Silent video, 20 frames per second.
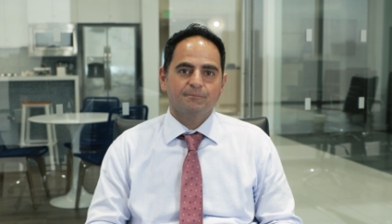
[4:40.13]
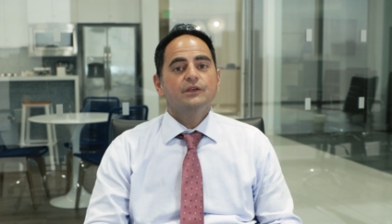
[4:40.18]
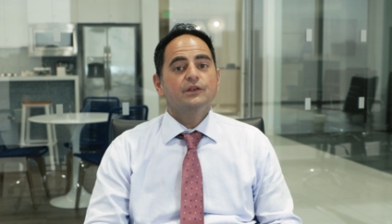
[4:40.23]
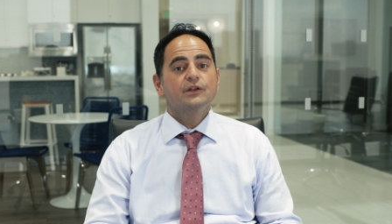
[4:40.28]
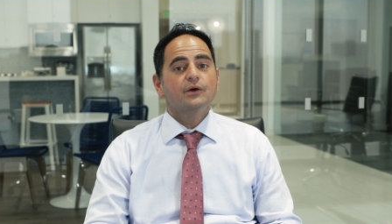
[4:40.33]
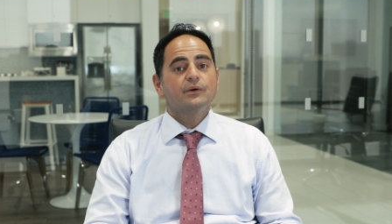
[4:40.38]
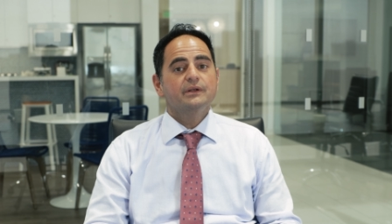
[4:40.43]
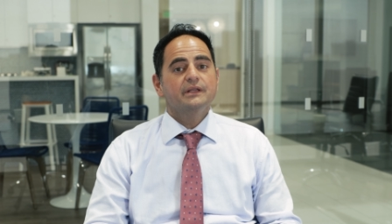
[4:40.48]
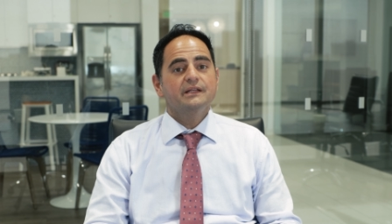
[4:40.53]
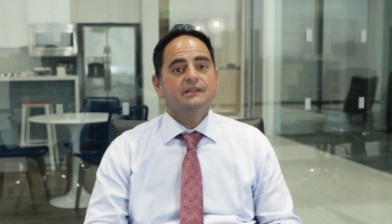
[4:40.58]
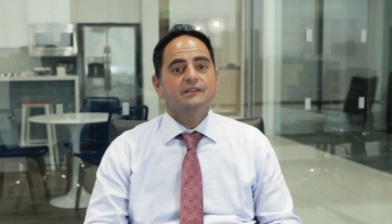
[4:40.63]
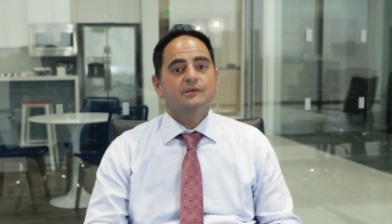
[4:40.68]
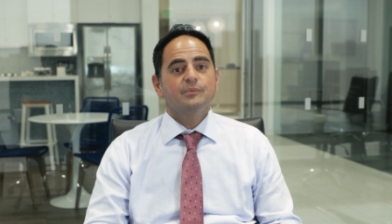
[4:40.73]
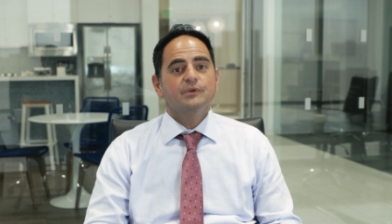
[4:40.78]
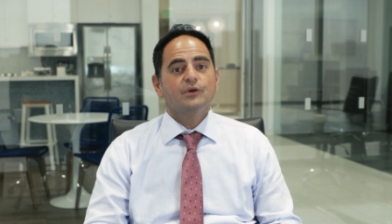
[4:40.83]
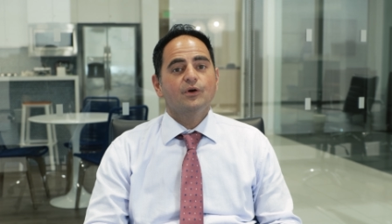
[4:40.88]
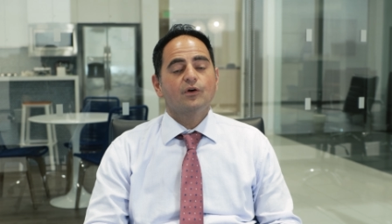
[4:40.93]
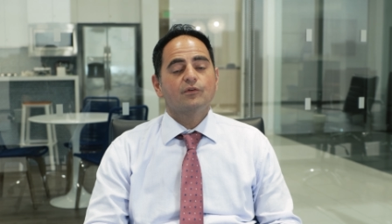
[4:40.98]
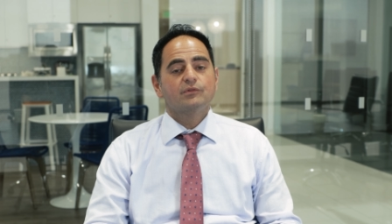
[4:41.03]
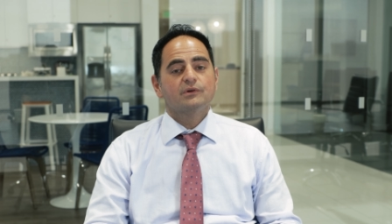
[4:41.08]
You don't need to
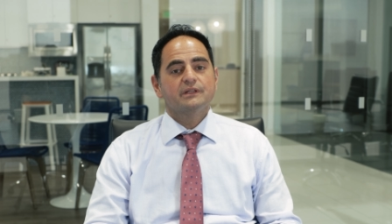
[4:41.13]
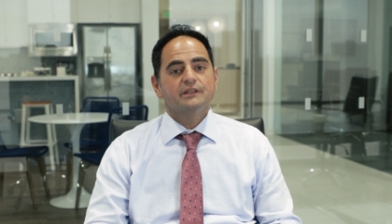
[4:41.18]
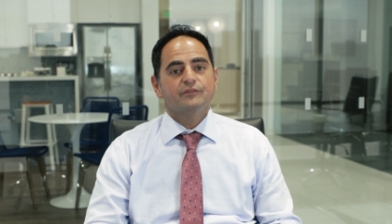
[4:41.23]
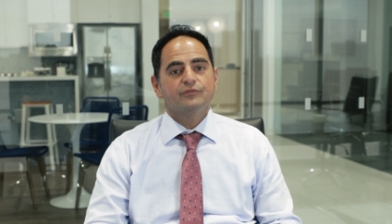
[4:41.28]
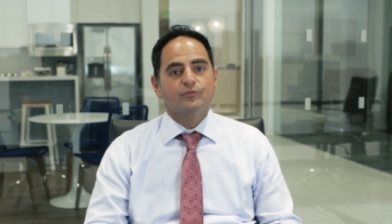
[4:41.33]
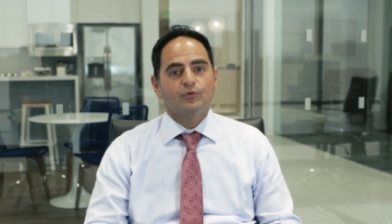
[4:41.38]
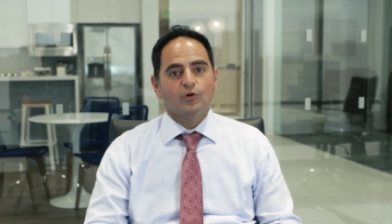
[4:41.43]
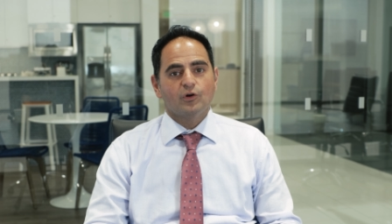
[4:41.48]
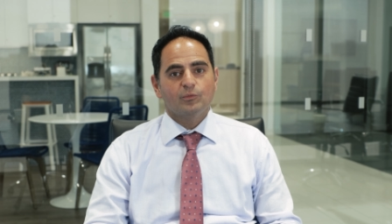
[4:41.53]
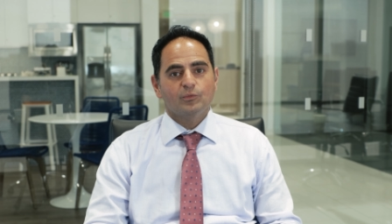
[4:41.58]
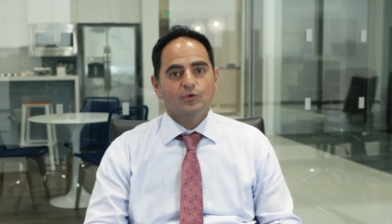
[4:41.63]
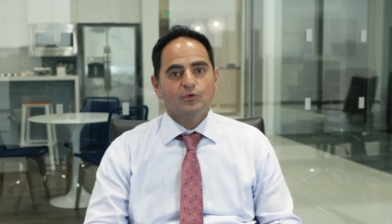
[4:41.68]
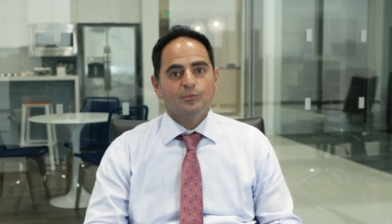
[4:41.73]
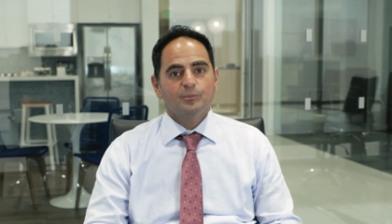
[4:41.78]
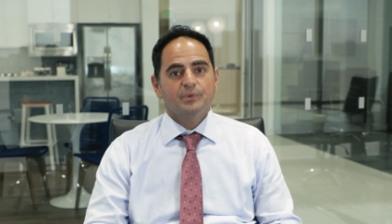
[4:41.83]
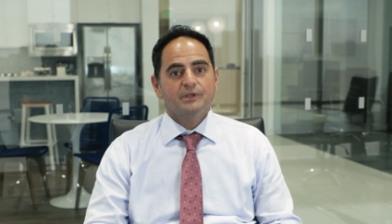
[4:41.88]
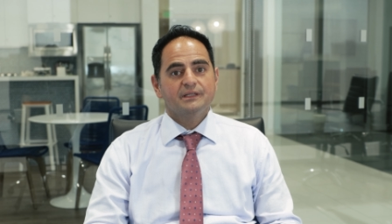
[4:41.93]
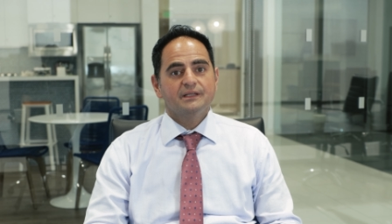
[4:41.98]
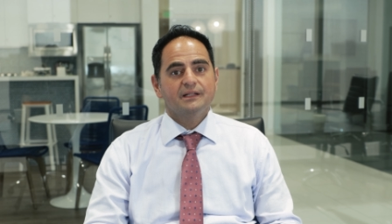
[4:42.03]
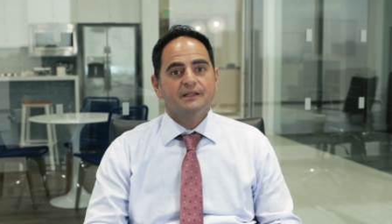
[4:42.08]
be overly formal,
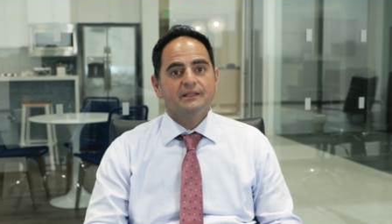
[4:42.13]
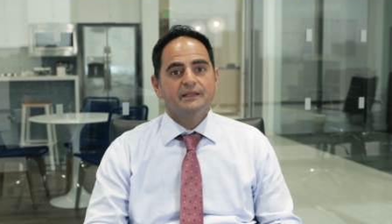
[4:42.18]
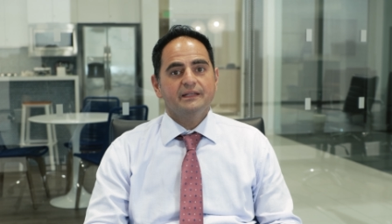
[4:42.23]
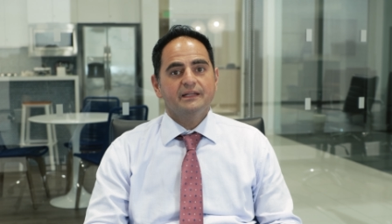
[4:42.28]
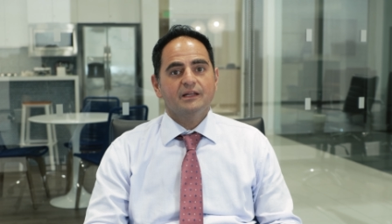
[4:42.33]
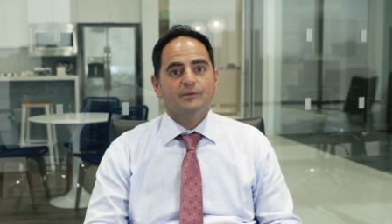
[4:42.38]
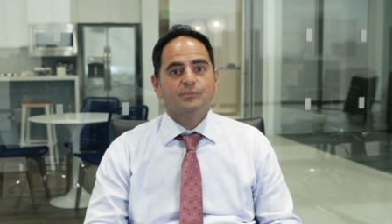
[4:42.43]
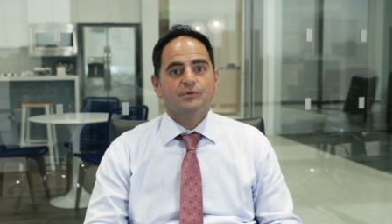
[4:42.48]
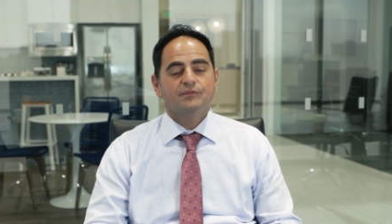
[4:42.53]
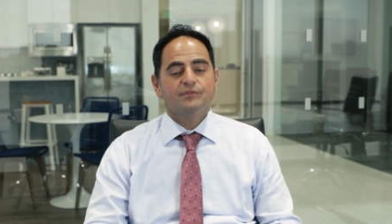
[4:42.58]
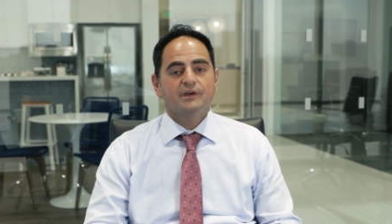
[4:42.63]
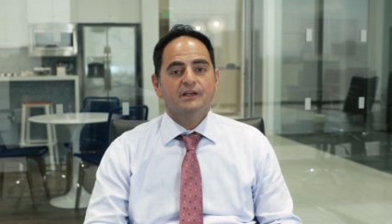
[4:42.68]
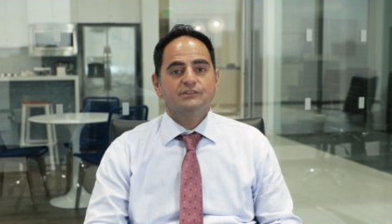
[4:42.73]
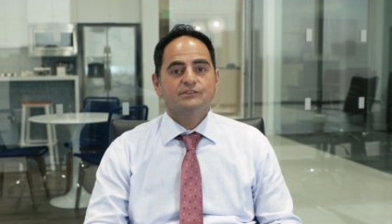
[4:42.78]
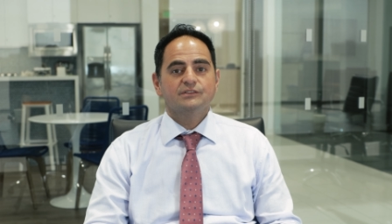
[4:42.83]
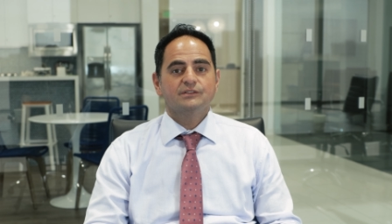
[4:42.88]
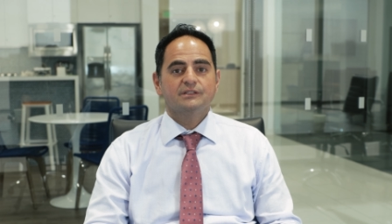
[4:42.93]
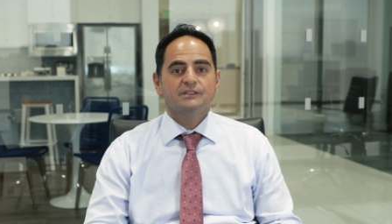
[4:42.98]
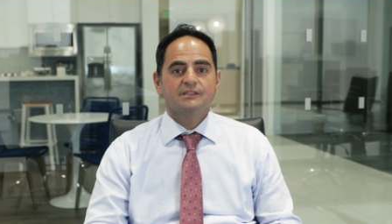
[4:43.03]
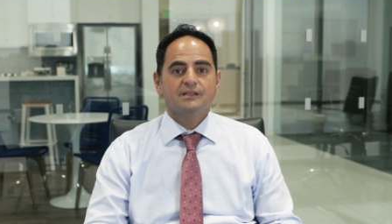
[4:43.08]
but clean and
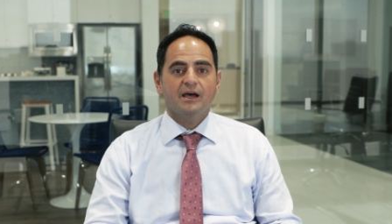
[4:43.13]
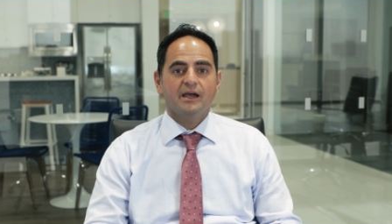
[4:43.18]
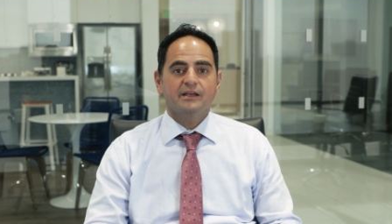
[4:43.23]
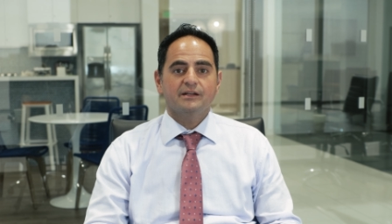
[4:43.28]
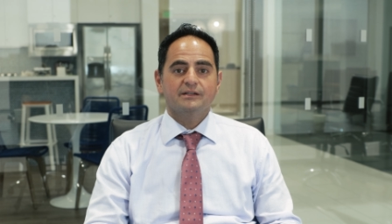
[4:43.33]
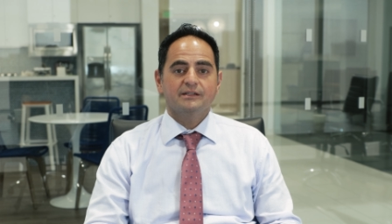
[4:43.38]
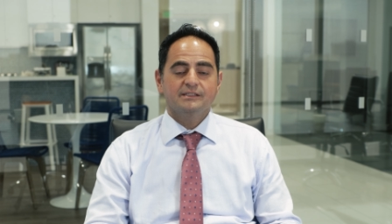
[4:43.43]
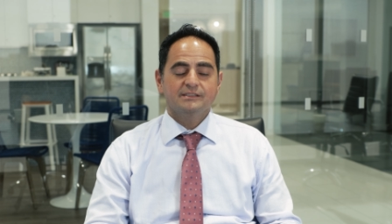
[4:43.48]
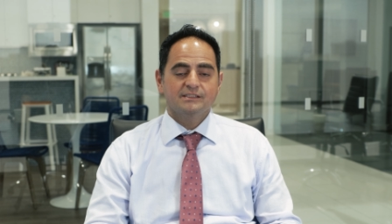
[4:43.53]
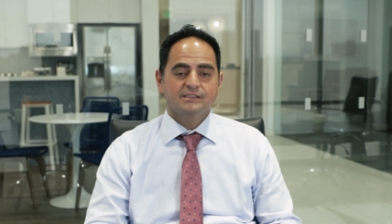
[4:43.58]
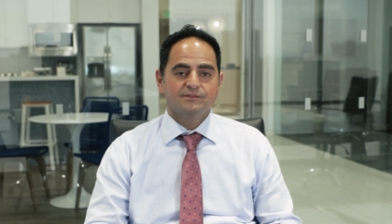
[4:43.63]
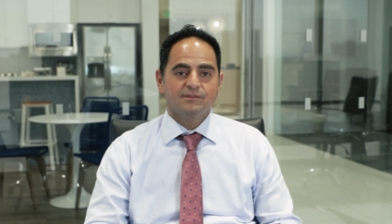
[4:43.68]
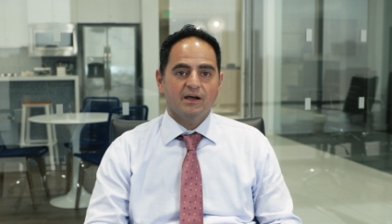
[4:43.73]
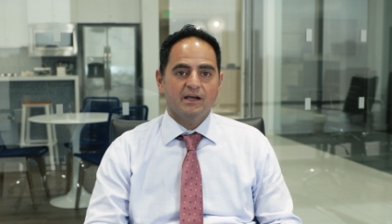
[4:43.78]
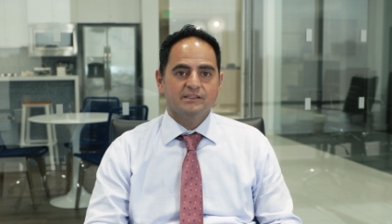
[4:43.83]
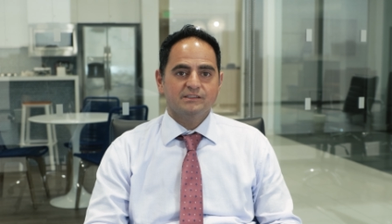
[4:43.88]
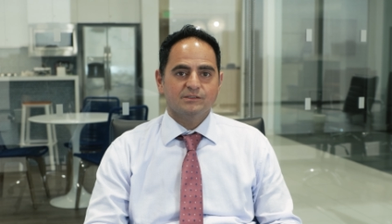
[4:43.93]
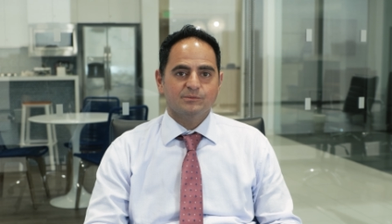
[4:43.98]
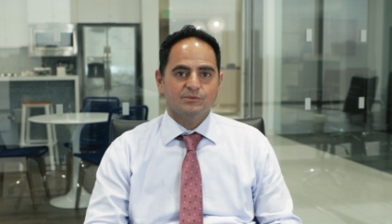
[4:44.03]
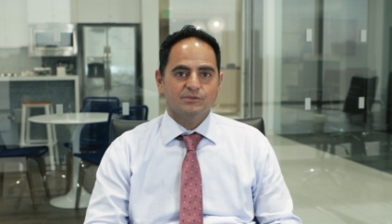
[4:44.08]
professional attire is
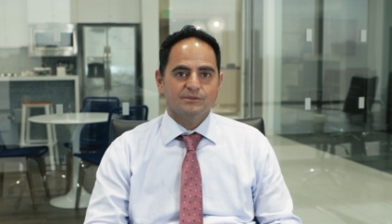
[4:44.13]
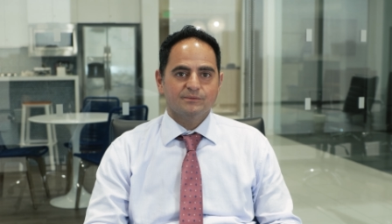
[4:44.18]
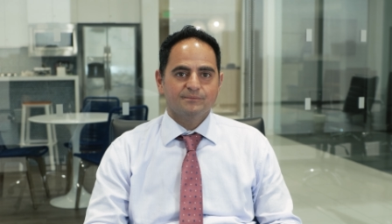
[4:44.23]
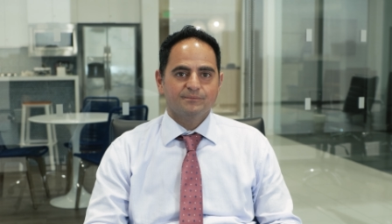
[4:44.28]
advisable.